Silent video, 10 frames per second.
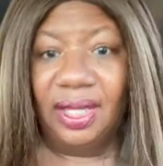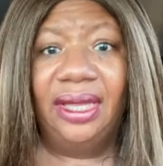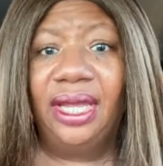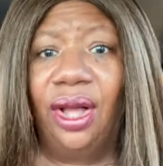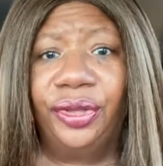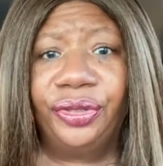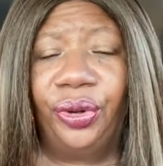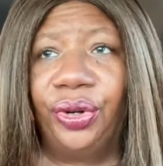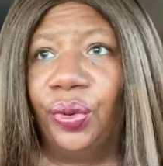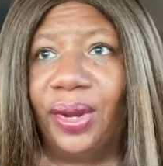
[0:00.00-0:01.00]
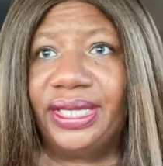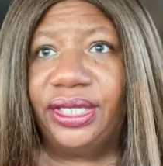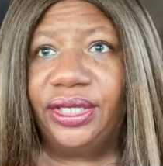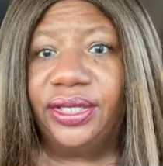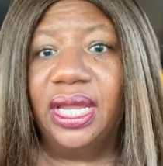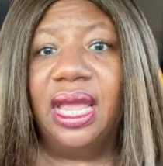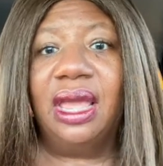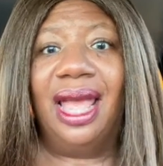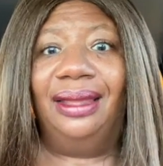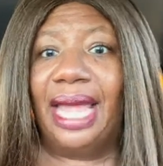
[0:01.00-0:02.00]
They also heard noises
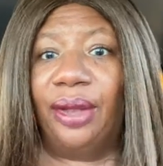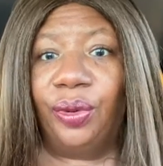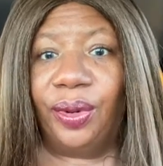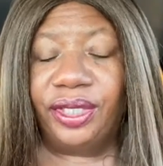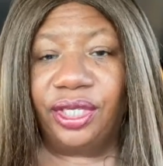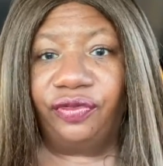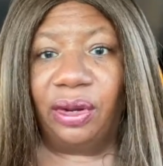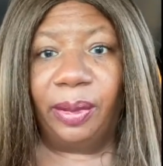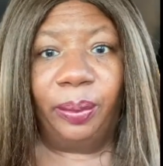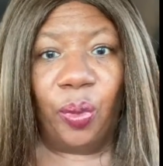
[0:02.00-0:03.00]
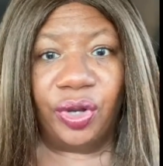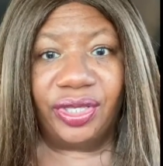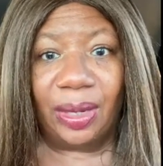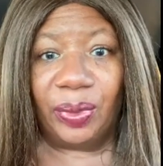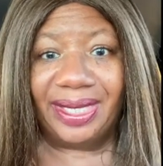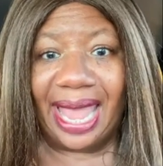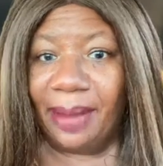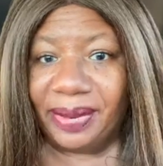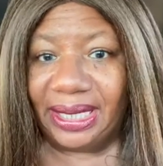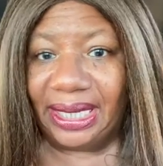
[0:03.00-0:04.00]
Loud noises from a porch that was
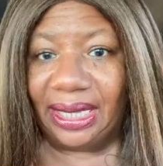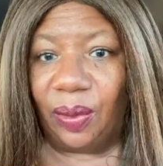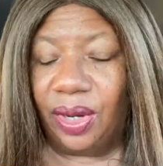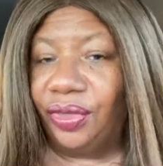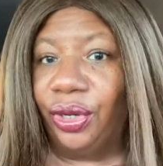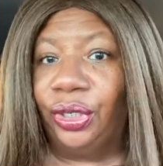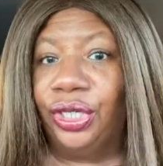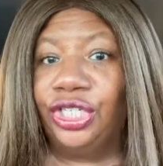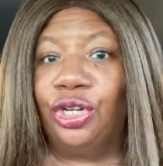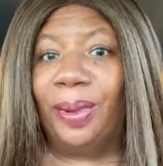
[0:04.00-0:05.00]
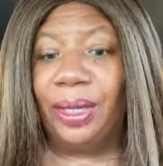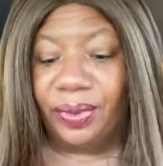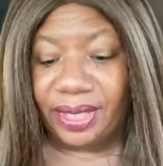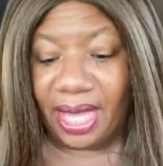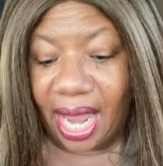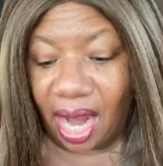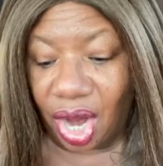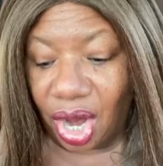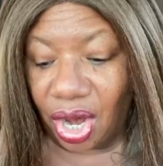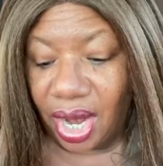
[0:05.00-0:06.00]
empty. They went out there and looked and nobody was
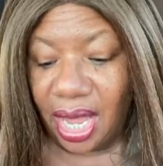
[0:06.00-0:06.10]
there.